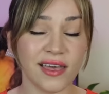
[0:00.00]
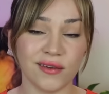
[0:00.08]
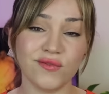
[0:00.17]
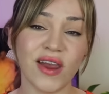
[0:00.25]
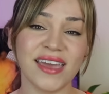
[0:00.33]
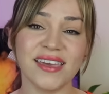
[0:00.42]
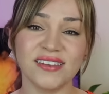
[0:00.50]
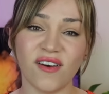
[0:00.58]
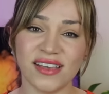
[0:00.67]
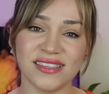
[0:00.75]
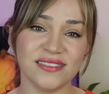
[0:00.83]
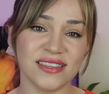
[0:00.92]

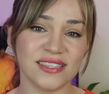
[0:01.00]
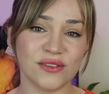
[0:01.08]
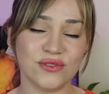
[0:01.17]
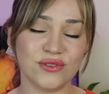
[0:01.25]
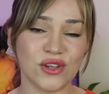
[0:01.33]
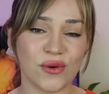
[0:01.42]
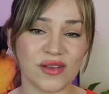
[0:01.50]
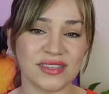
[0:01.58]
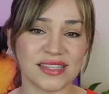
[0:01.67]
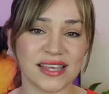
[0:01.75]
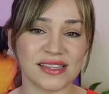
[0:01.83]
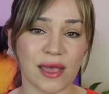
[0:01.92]
Recognizing the subtle
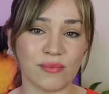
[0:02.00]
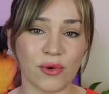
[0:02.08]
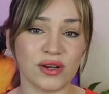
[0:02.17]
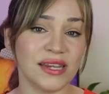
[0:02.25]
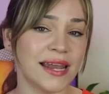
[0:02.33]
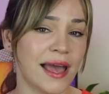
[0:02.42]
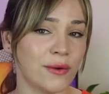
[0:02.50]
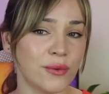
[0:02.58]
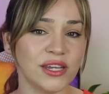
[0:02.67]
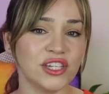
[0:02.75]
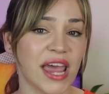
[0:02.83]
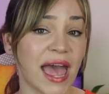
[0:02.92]
nuances in body
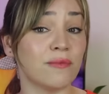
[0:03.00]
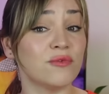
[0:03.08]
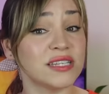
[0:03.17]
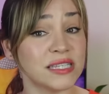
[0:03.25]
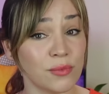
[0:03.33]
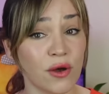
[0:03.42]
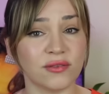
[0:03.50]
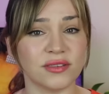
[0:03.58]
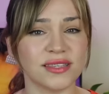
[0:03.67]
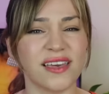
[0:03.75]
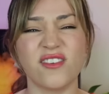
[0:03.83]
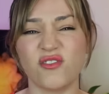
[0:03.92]
language and
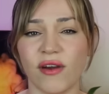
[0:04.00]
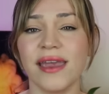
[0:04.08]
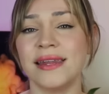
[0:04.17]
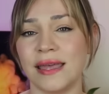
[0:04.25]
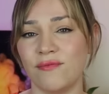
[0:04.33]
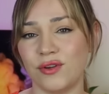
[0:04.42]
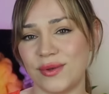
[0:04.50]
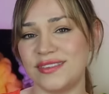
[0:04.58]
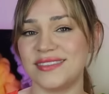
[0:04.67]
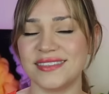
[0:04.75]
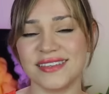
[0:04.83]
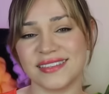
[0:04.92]
response can greatly
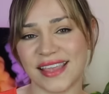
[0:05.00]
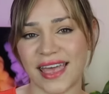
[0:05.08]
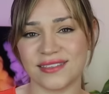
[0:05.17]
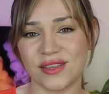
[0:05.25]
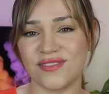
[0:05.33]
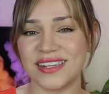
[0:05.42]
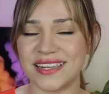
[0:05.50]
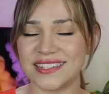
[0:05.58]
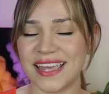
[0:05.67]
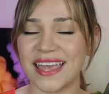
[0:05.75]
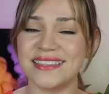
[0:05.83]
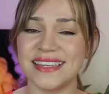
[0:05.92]
influence the success of
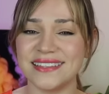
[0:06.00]
initiating